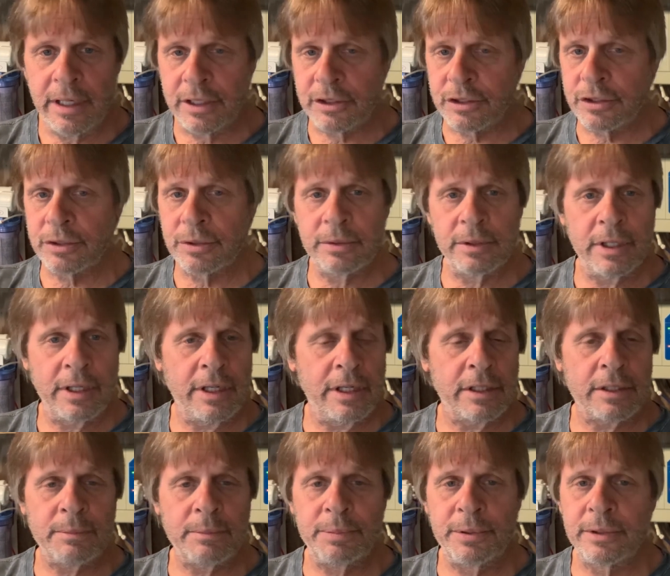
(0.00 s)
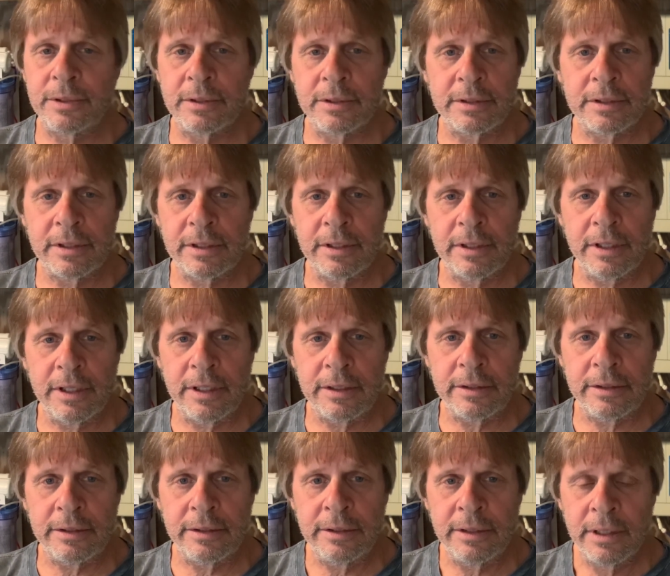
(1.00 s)
I show you how to put it
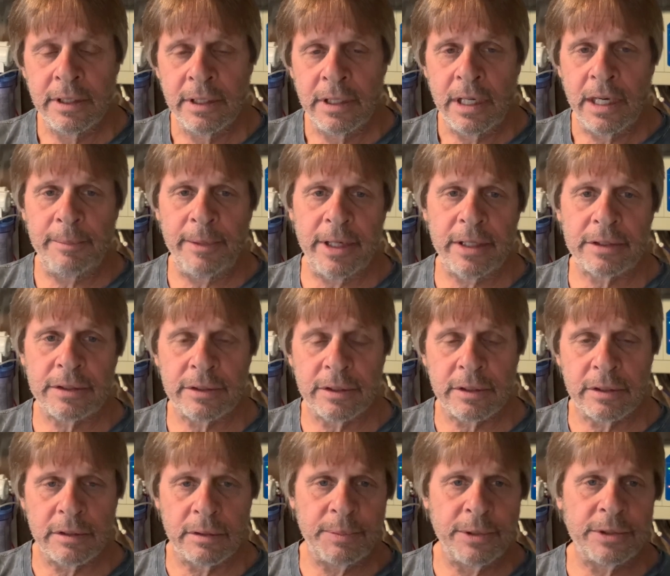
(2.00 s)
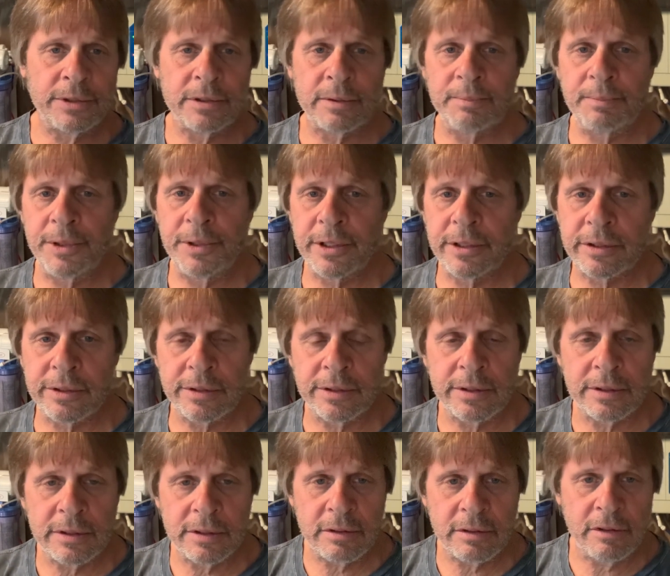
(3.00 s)
together. I'm actually going to put some
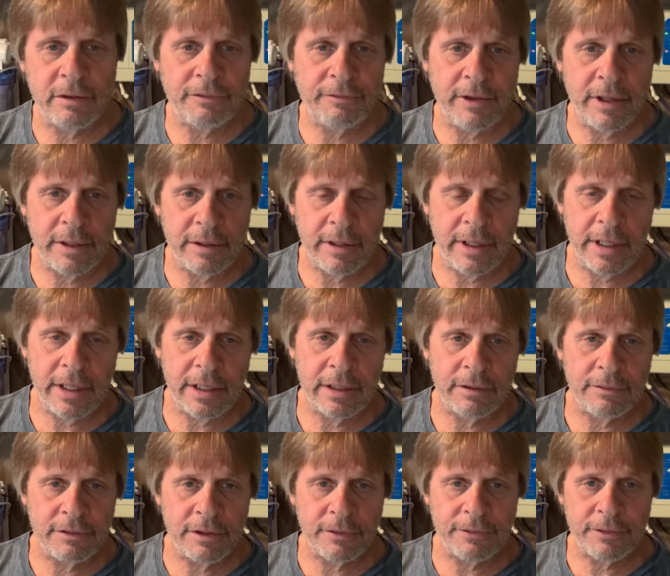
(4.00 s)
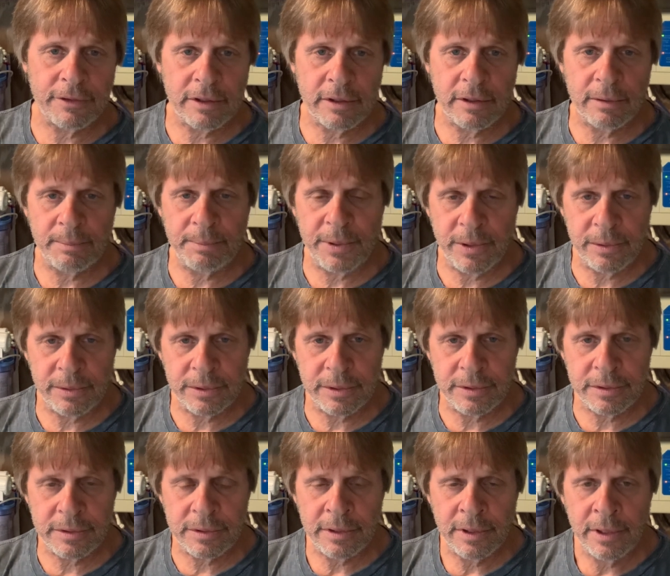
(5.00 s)
pictures and stuff online of different
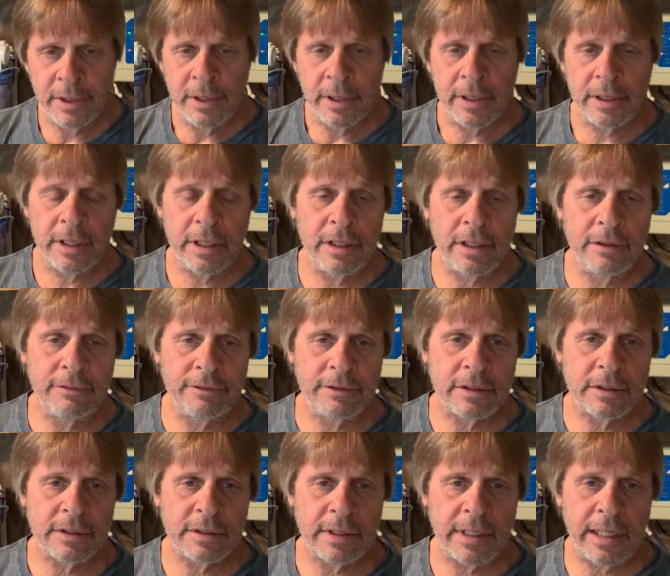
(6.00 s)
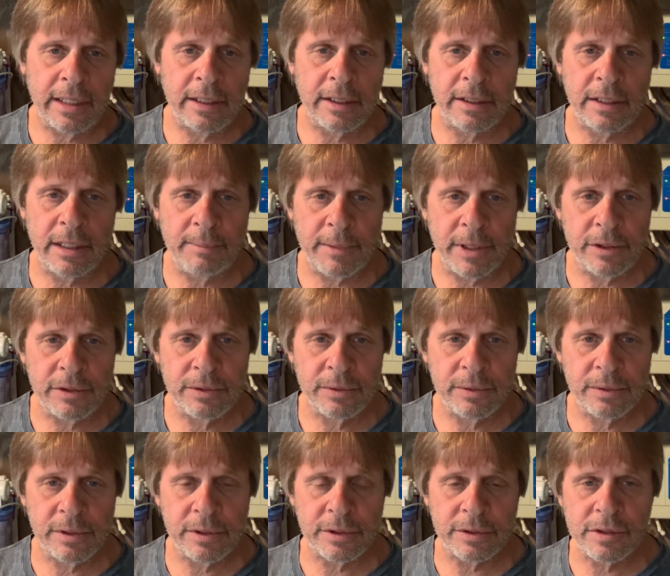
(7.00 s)
components. And I even decided on my
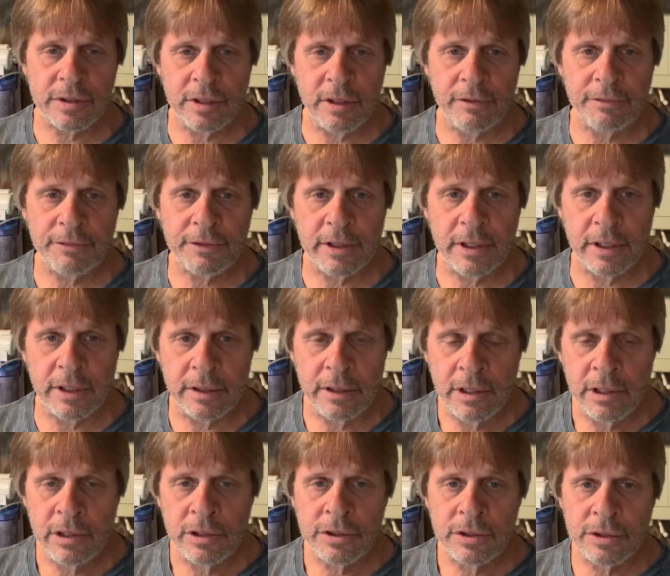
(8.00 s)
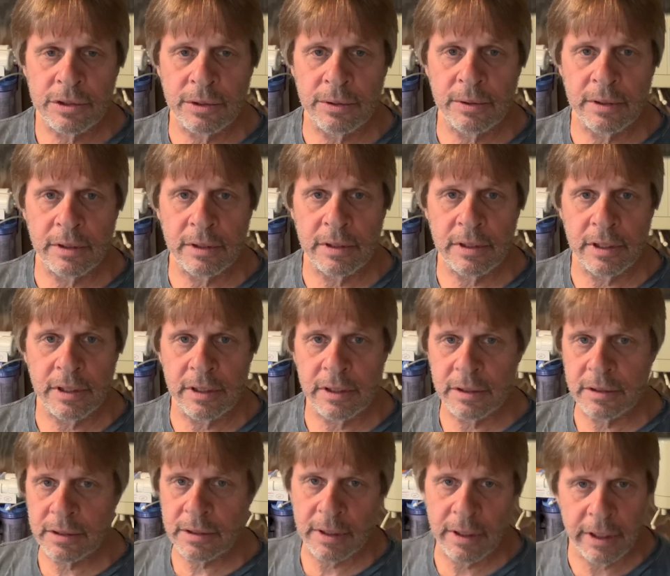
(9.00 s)
do-it-yourself kit, certain
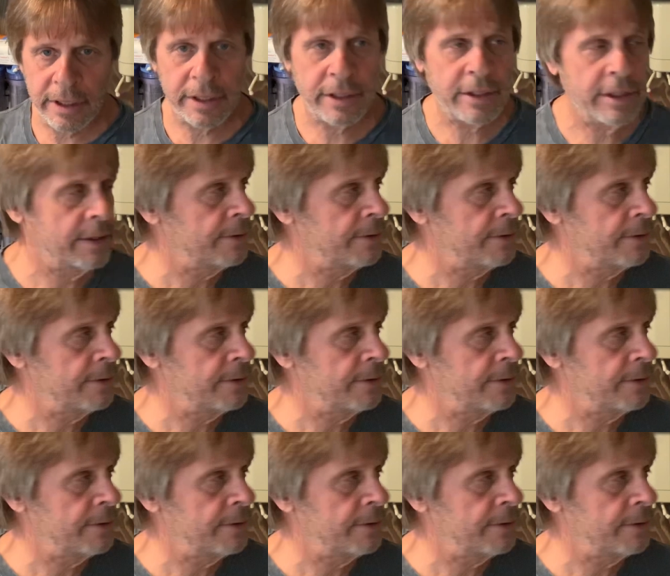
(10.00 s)
things like